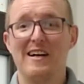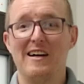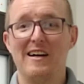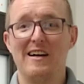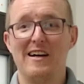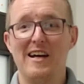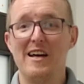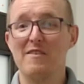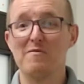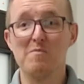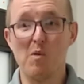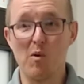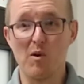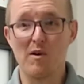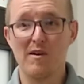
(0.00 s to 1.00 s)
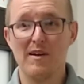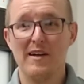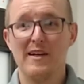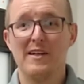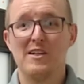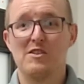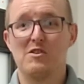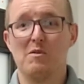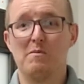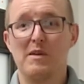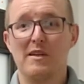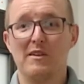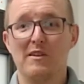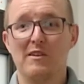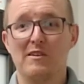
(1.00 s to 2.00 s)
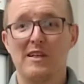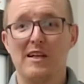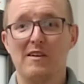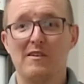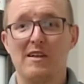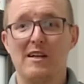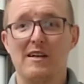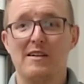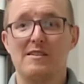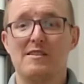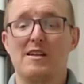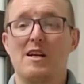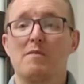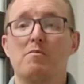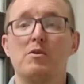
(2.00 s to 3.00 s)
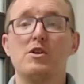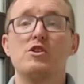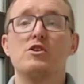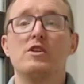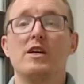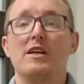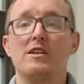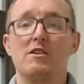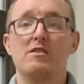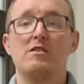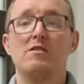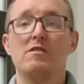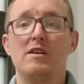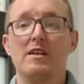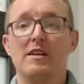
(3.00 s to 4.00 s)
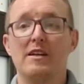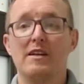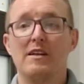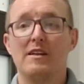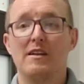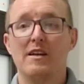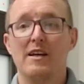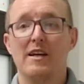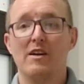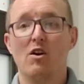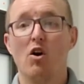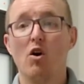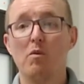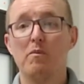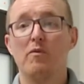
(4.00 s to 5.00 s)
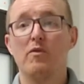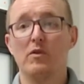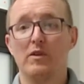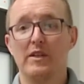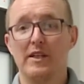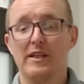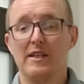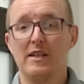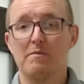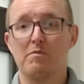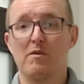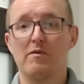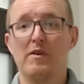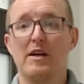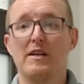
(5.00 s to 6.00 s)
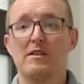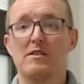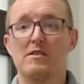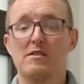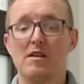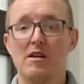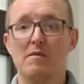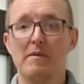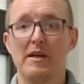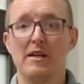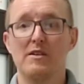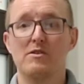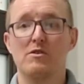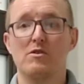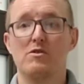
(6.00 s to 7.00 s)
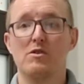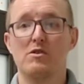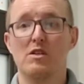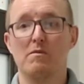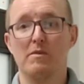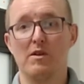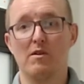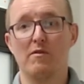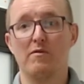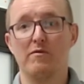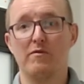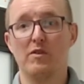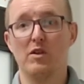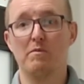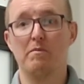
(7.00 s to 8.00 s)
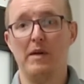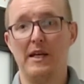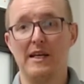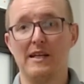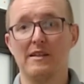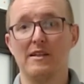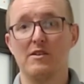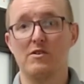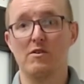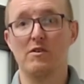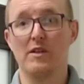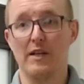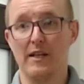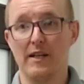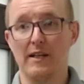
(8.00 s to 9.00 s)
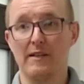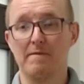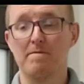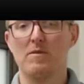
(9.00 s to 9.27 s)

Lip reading: I have more, so be on the lookout, guys, and I appreciate you tuning in, and hopefully it provides some answers to some of your foot pain that you're getting.